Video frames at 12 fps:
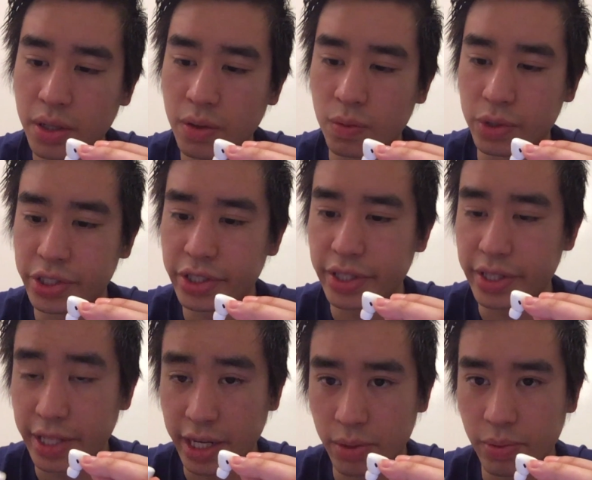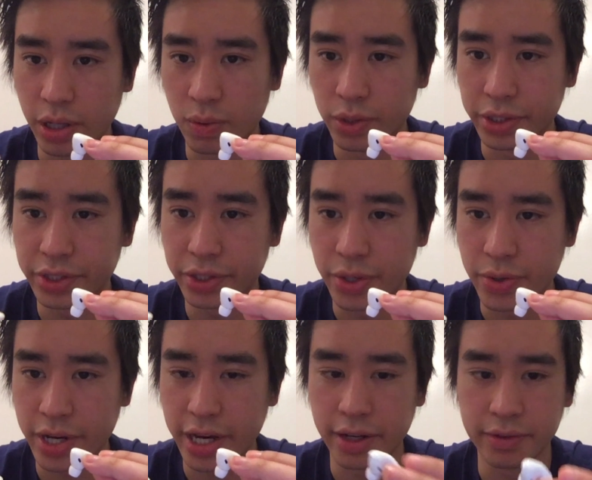which the AirPod 1s don't
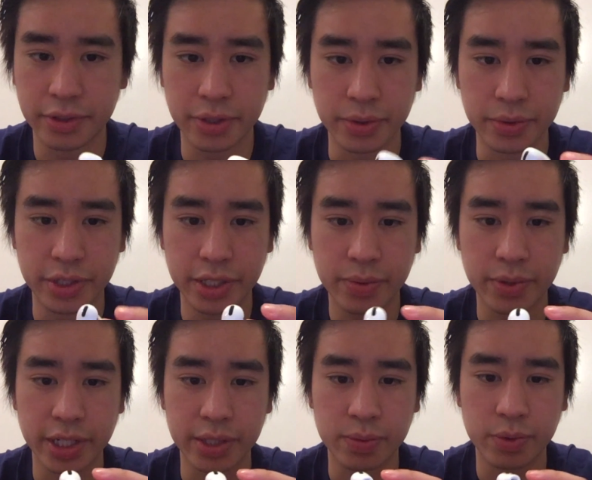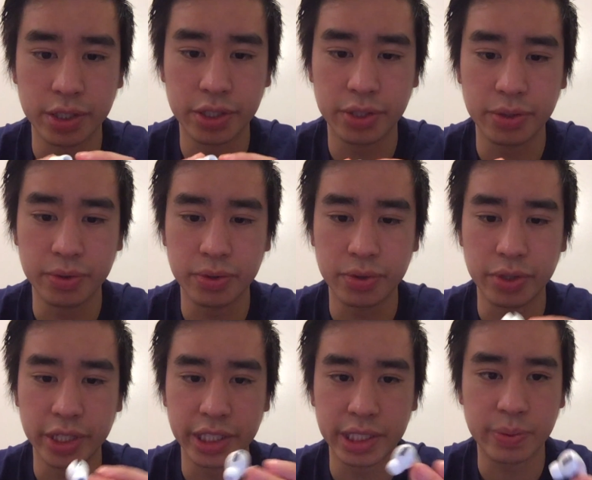have. So this one has 1, 2,
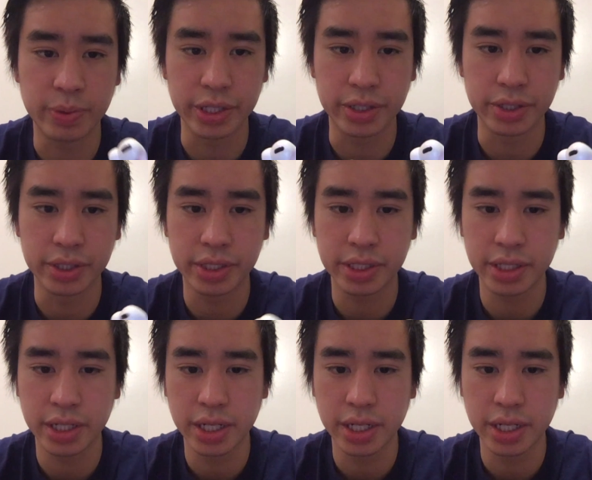3 speakers,